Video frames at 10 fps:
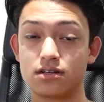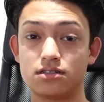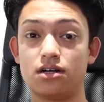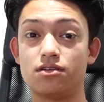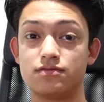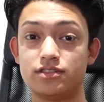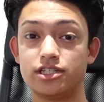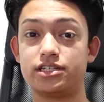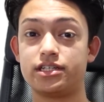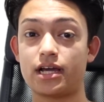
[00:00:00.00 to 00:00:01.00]
Golf
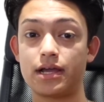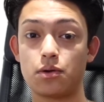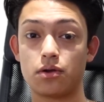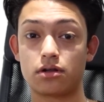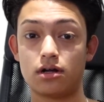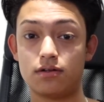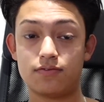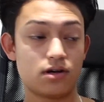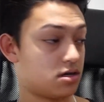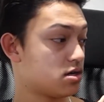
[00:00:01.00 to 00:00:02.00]
GTI or
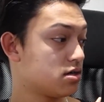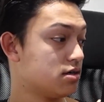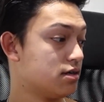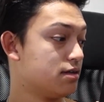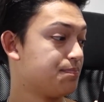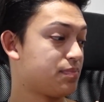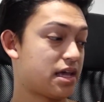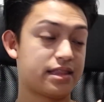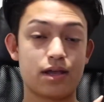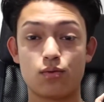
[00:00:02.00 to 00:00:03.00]
Golf R,
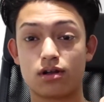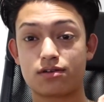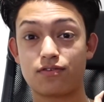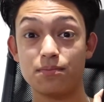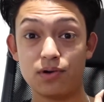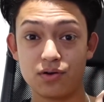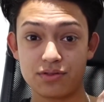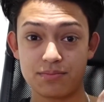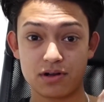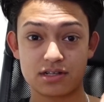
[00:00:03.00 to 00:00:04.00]
and they work for
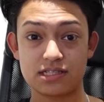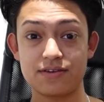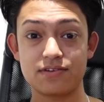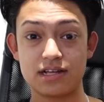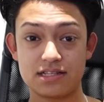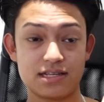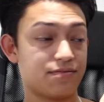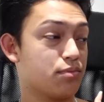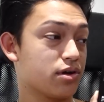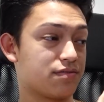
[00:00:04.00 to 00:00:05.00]
both Mark 7 and
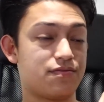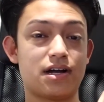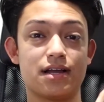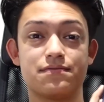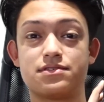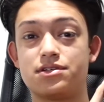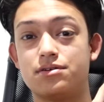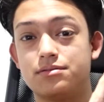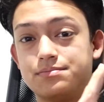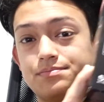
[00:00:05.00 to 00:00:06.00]
7.5,
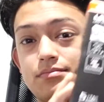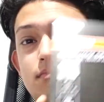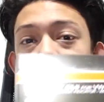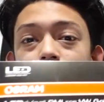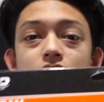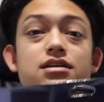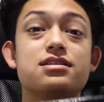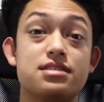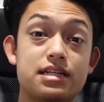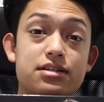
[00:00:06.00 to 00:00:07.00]
so
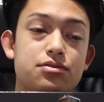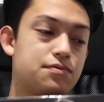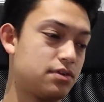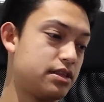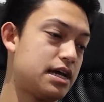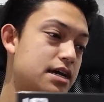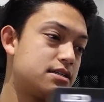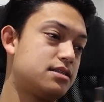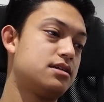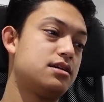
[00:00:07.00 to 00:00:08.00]
stay tuned for
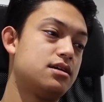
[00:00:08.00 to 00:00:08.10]
that.